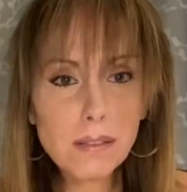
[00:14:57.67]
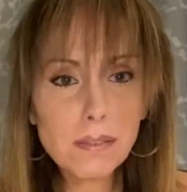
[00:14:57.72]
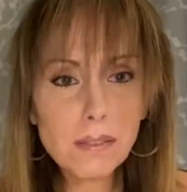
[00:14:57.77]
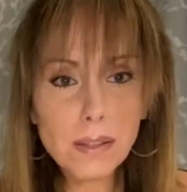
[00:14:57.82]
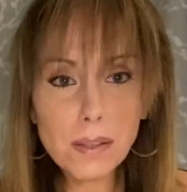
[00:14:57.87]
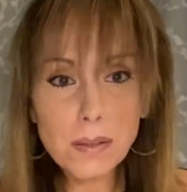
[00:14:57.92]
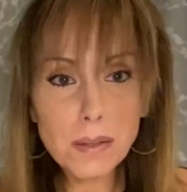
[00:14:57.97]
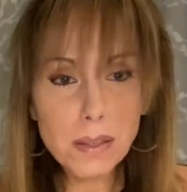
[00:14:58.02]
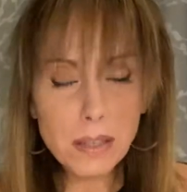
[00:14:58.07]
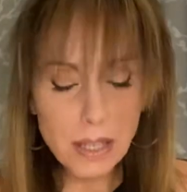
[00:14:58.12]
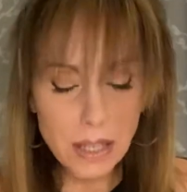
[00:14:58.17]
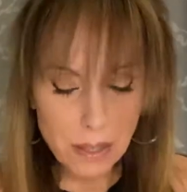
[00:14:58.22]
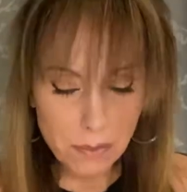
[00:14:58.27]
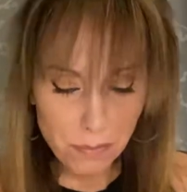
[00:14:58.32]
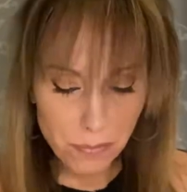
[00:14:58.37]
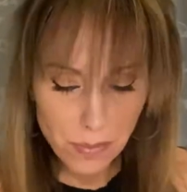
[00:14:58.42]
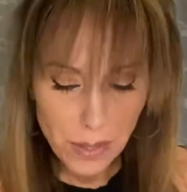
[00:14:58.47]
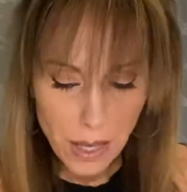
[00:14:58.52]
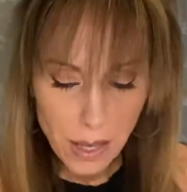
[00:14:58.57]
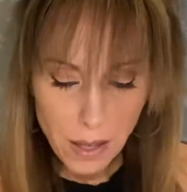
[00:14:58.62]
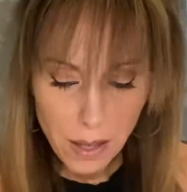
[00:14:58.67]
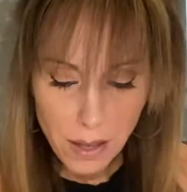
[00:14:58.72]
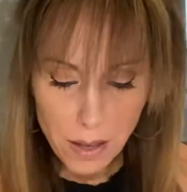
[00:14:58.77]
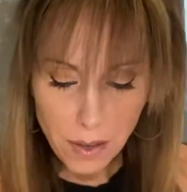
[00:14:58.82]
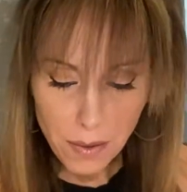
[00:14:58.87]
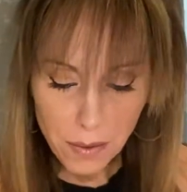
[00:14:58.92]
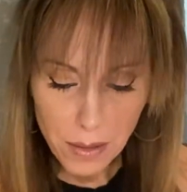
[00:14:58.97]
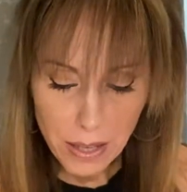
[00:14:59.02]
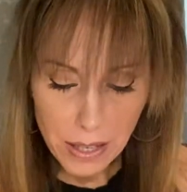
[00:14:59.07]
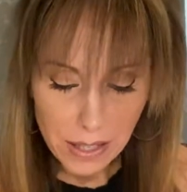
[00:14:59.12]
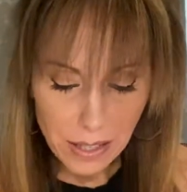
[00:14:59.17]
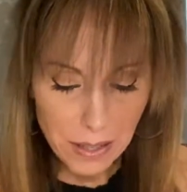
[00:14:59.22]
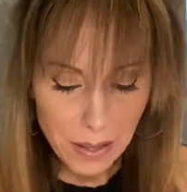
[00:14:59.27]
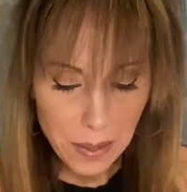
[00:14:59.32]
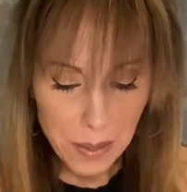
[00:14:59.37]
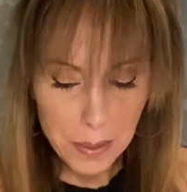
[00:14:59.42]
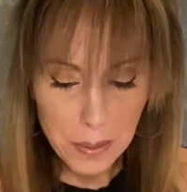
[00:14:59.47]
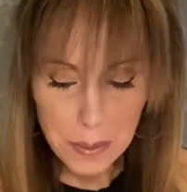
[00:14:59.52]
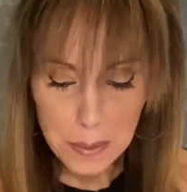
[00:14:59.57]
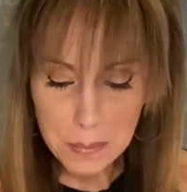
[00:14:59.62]
No, you can't. Okay.
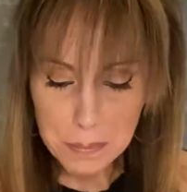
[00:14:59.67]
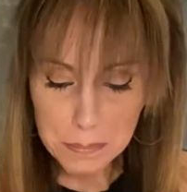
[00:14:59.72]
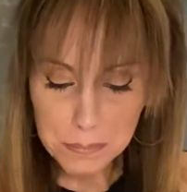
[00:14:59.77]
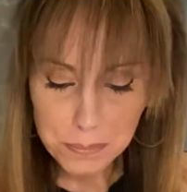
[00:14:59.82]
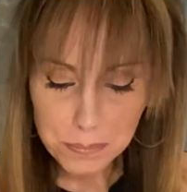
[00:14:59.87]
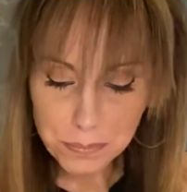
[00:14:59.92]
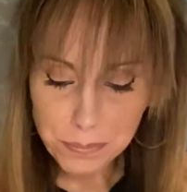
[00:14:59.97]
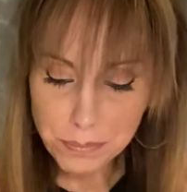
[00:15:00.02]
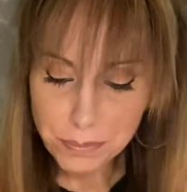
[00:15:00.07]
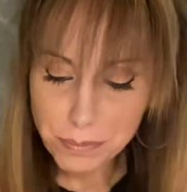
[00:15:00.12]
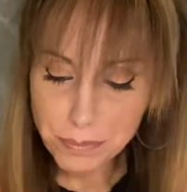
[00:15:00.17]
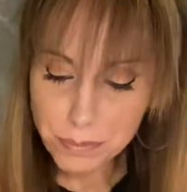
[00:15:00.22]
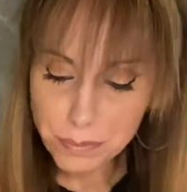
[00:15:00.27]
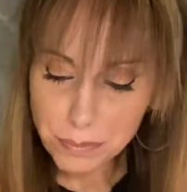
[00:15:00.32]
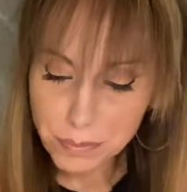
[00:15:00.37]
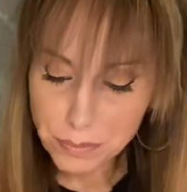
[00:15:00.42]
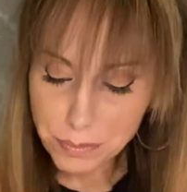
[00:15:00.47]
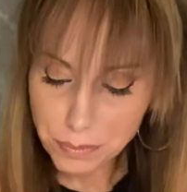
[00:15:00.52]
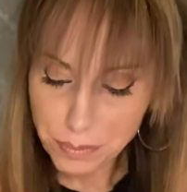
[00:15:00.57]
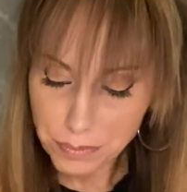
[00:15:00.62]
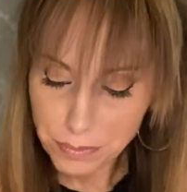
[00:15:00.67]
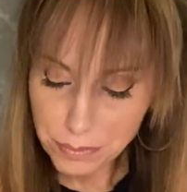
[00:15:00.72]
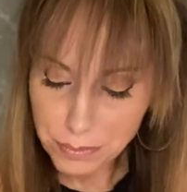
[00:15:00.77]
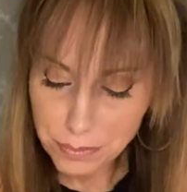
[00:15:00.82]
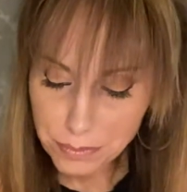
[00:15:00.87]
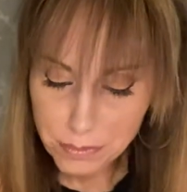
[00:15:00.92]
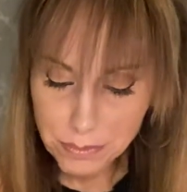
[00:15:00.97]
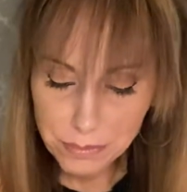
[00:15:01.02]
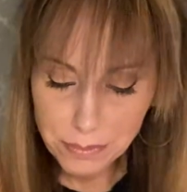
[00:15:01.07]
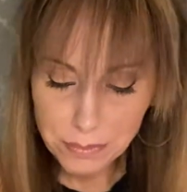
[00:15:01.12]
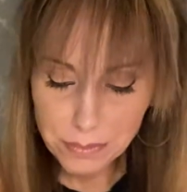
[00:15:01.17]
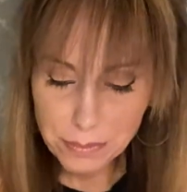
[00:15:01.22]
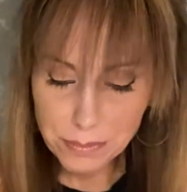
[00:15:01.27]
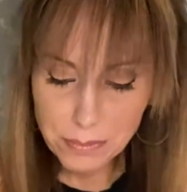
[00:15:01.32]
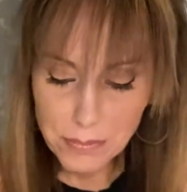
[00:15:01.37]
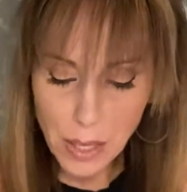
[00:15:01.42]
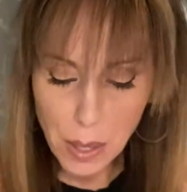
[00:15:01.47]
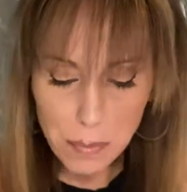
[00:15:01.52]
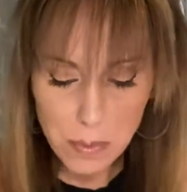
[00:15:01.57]
Let me